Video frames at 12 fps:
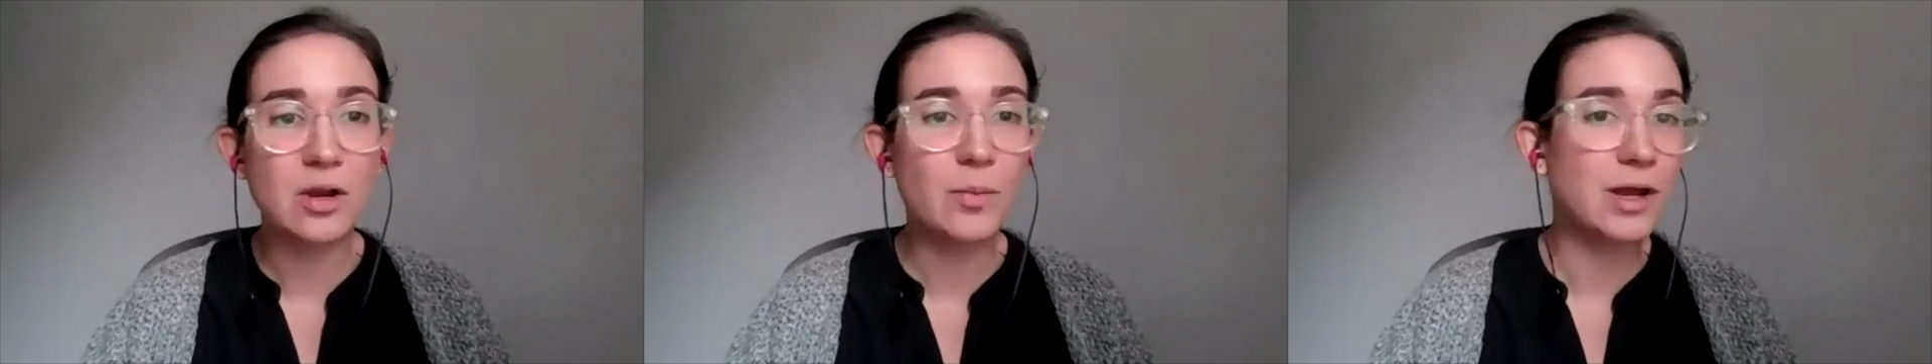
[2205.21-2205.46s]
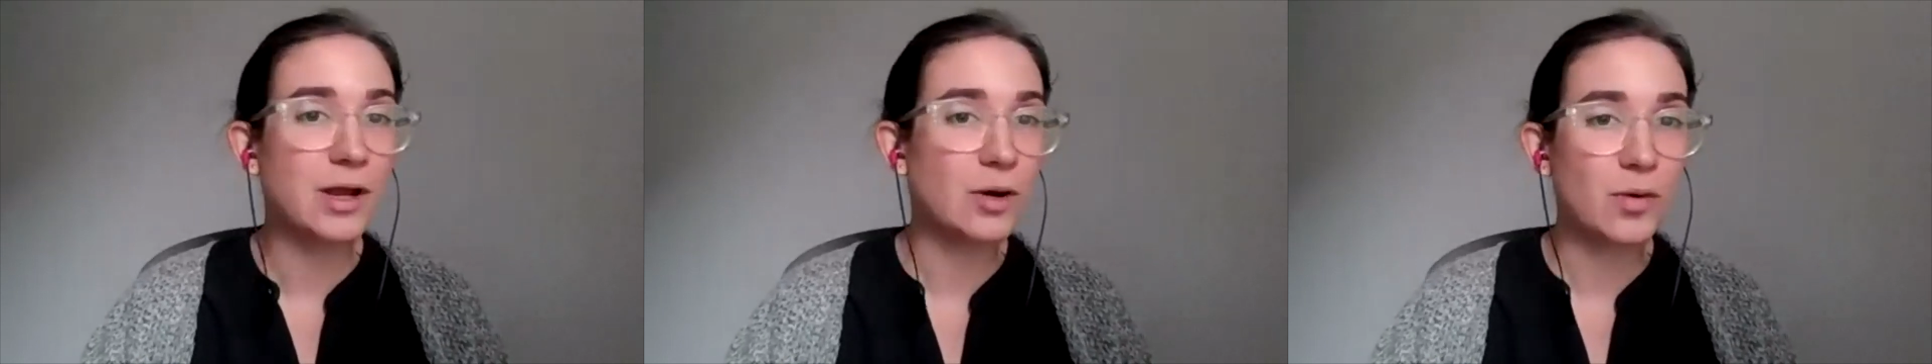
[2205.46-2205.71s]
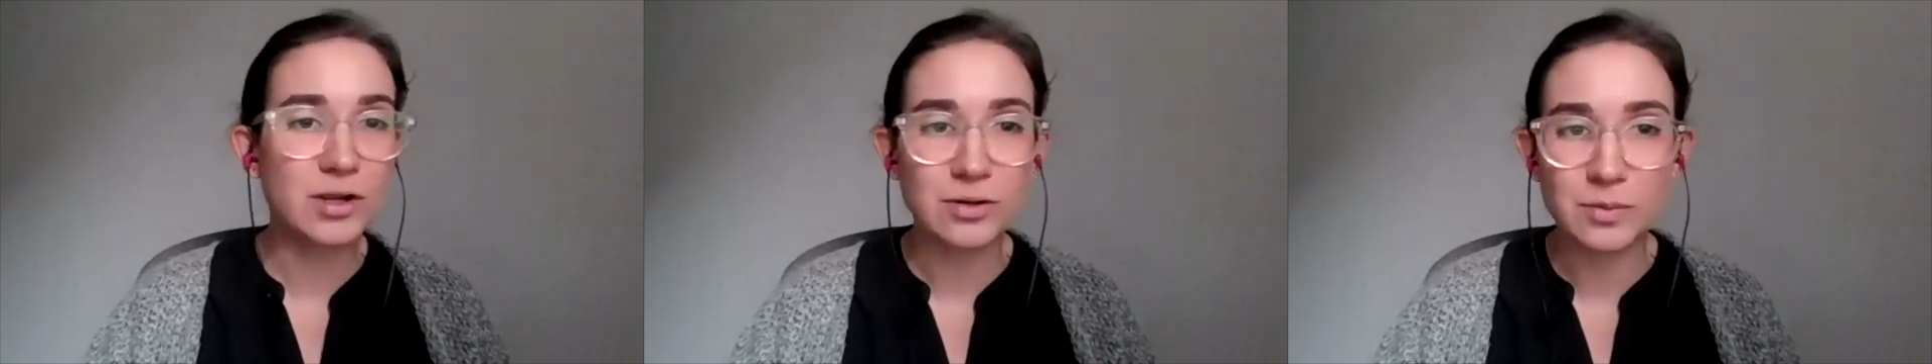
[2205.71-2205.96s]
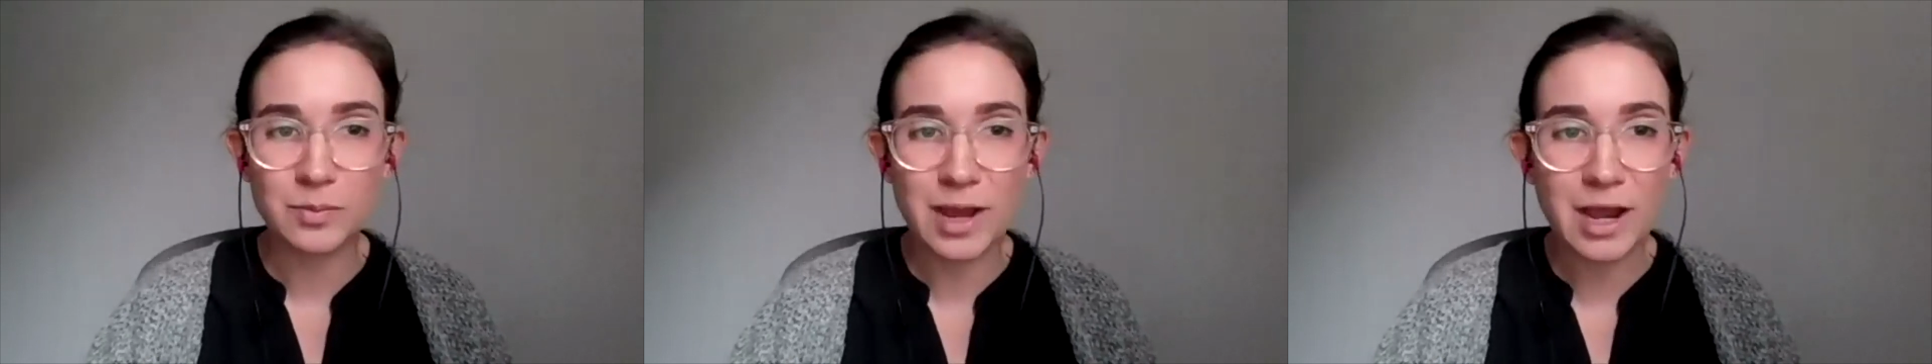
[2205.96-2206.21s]
no matter what
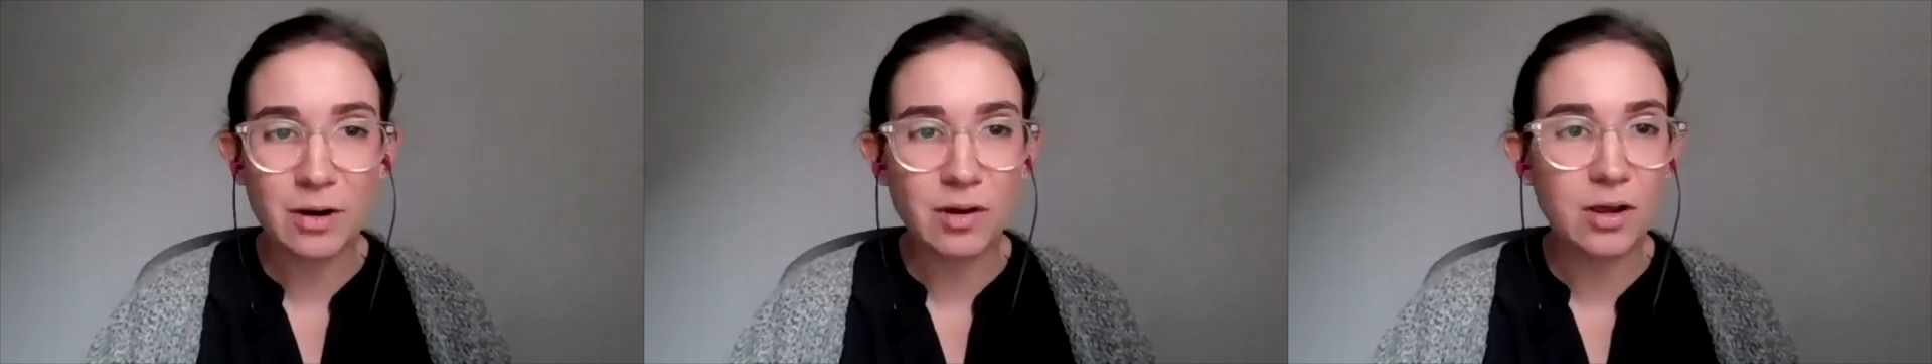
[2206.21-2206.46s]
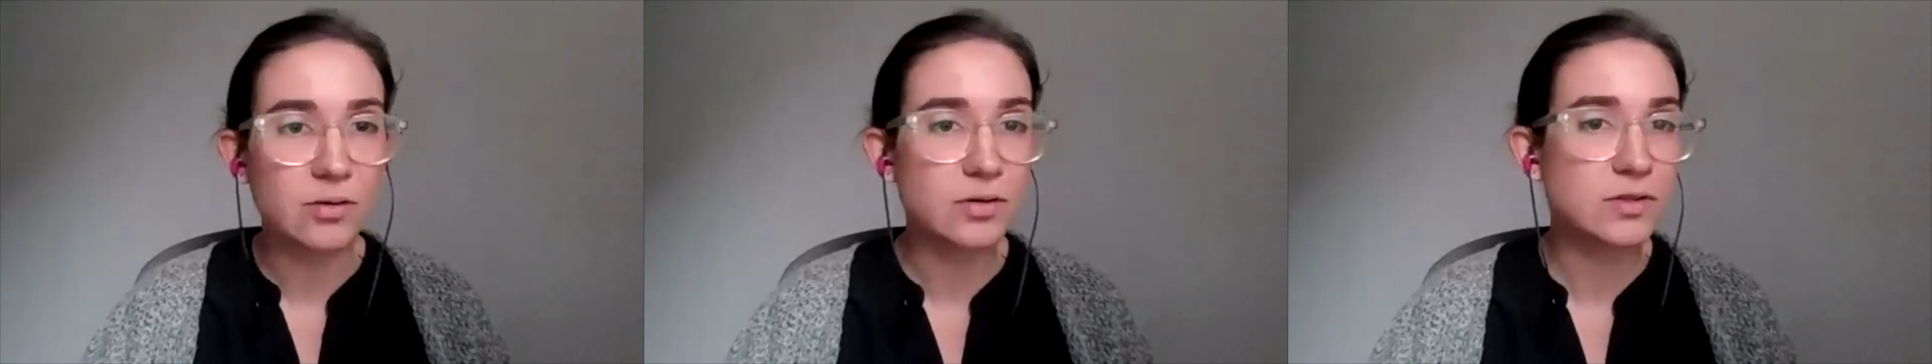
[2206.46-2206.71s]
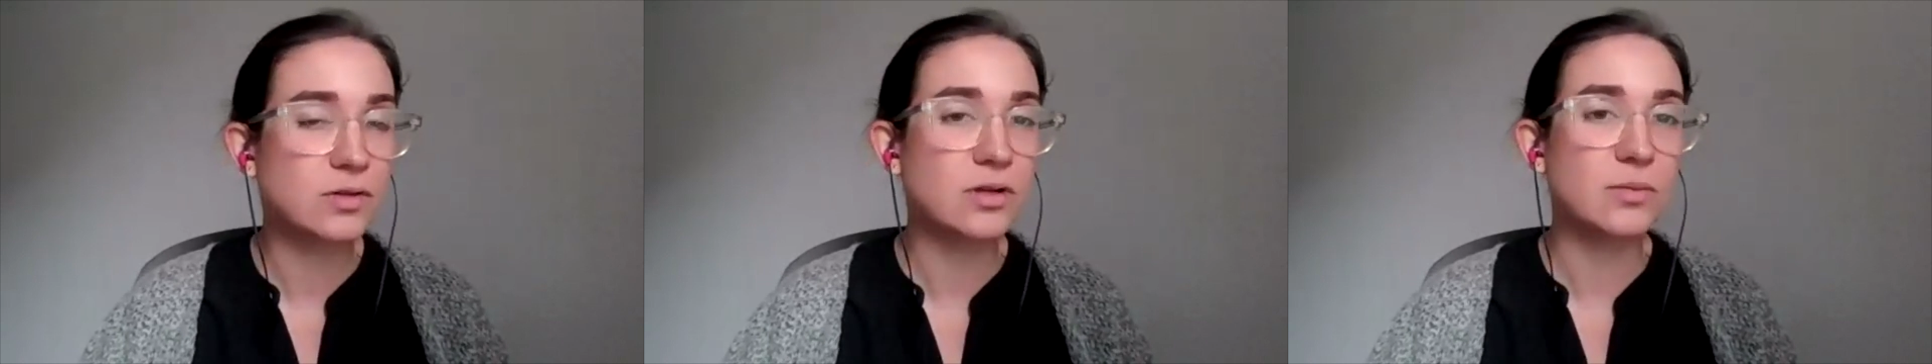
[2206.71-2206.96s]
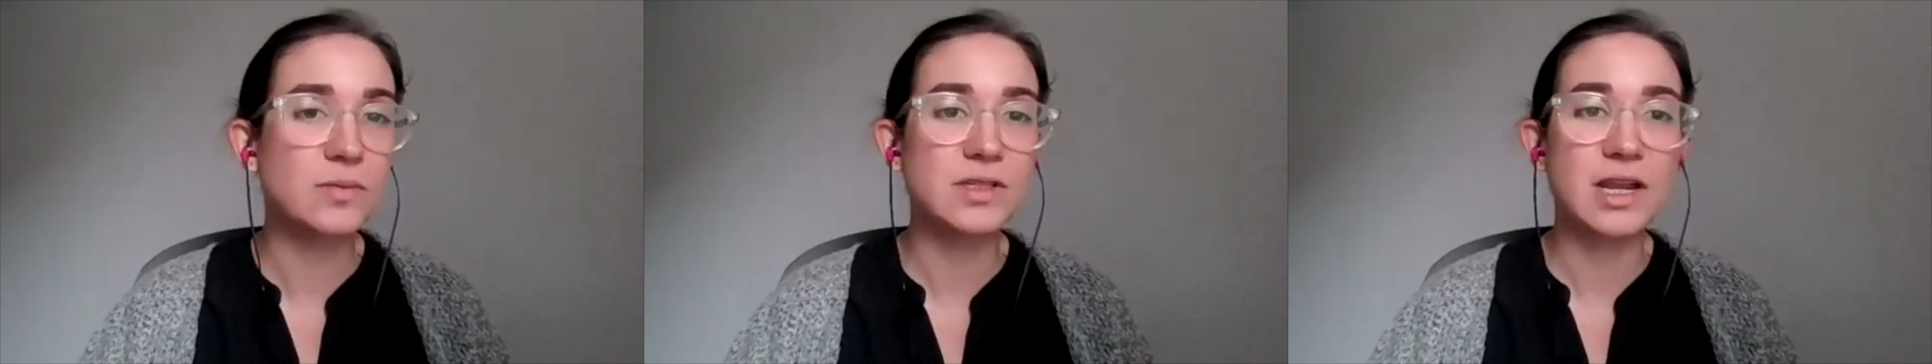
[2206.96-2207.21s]
your background or
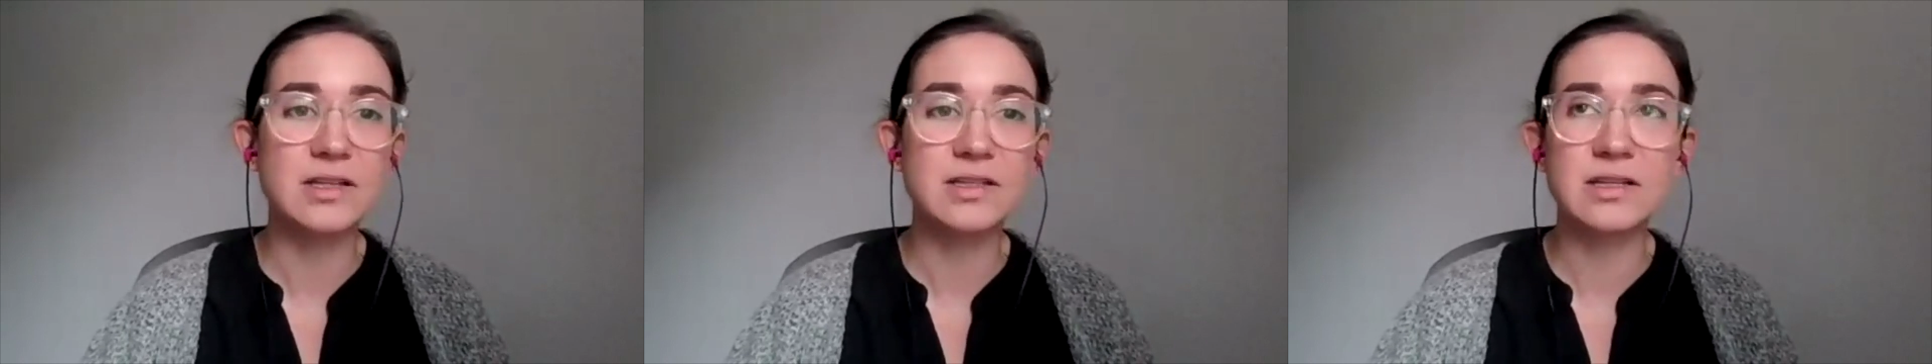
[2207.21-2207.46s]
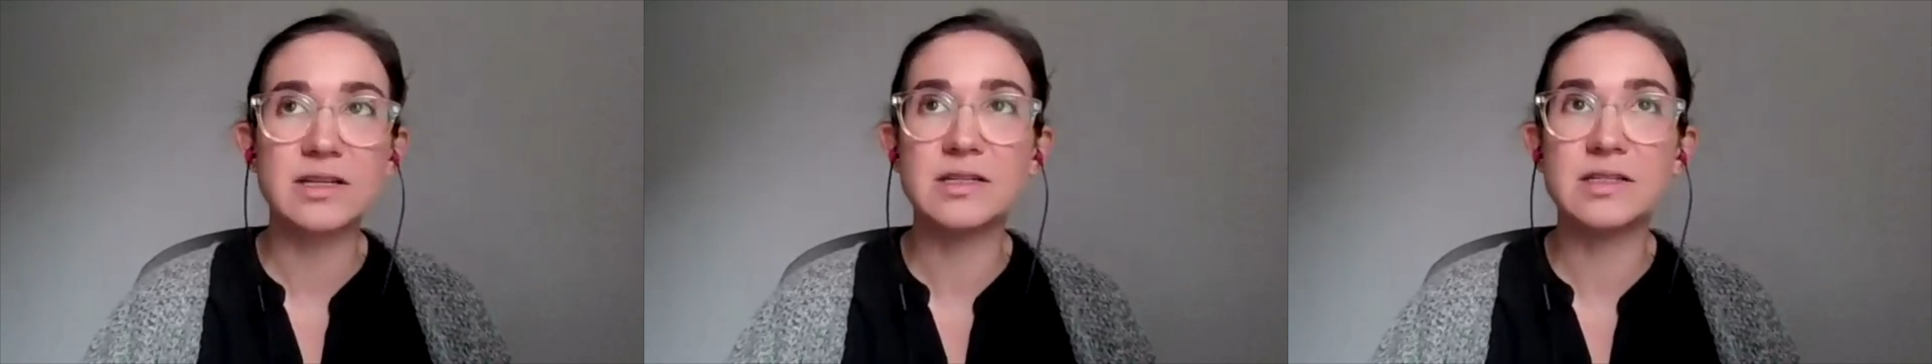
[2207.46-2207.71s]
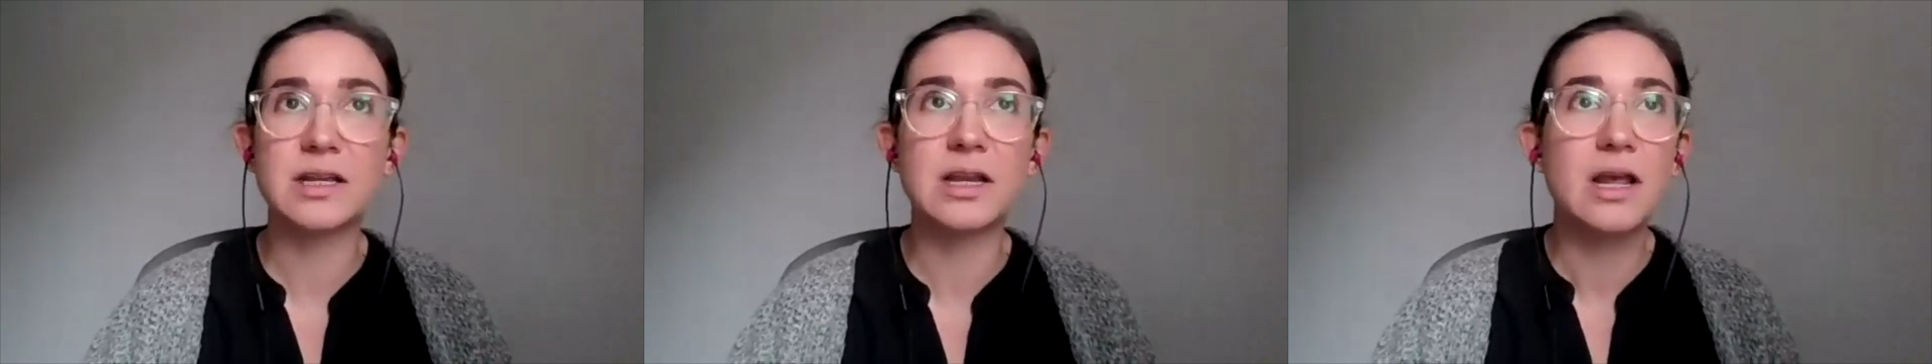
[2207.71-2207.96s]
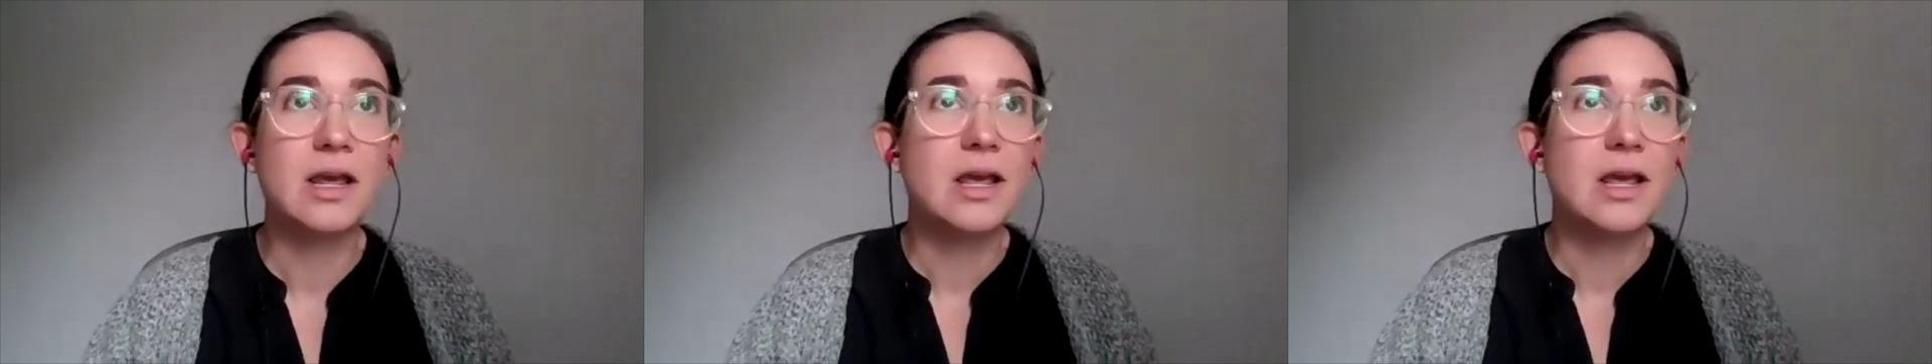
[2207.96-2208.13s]
circumstances. And